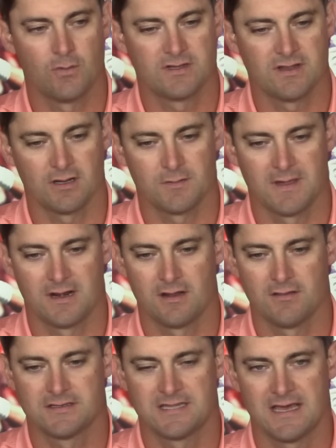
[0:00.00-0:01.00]
we talk about it
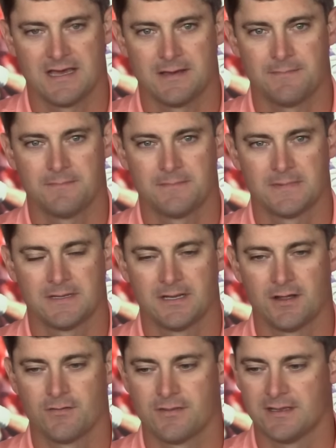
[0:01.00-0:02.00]
all the time, you
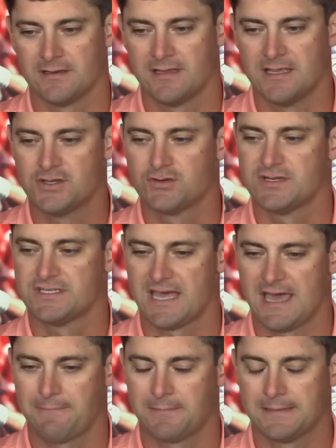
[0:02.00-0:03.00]
know, that injuries
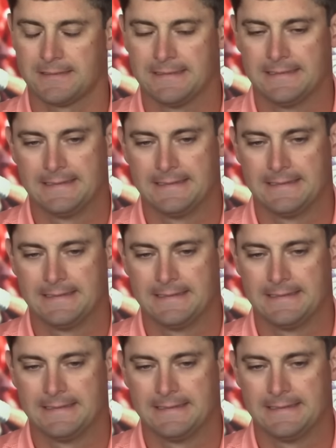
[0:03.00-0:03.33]
happen.